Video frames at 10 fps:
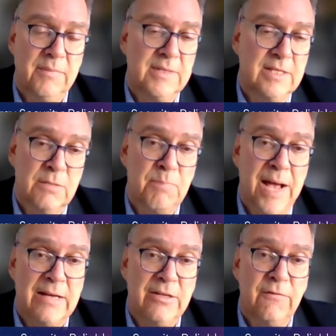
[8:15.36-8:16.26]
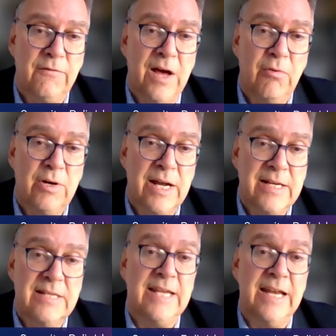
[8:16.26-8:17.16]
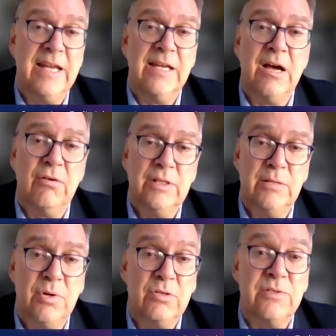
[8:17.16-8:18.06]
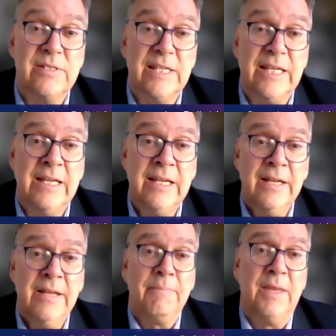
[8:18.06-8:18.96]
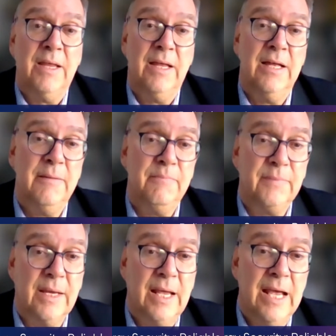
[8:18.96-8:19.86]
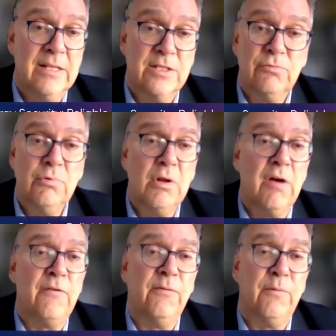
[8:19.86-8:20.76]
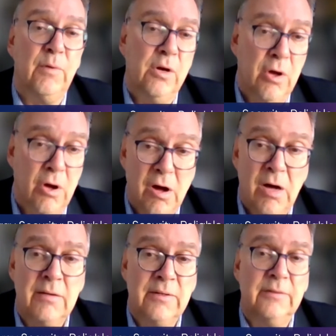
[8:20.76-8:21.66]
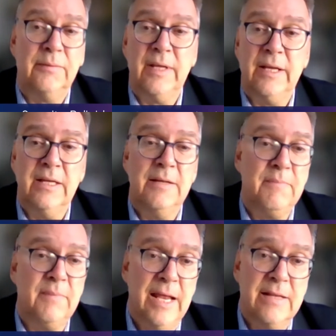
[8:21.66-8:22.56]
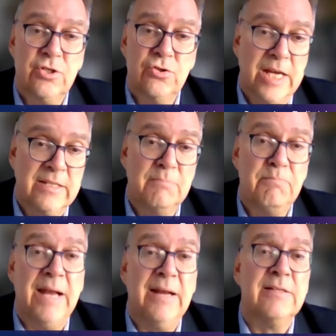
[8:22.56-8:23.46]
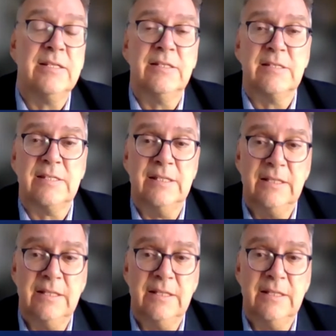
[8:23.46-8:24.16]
This is part of our understanding how a democracy and the rule of law and the checks and balances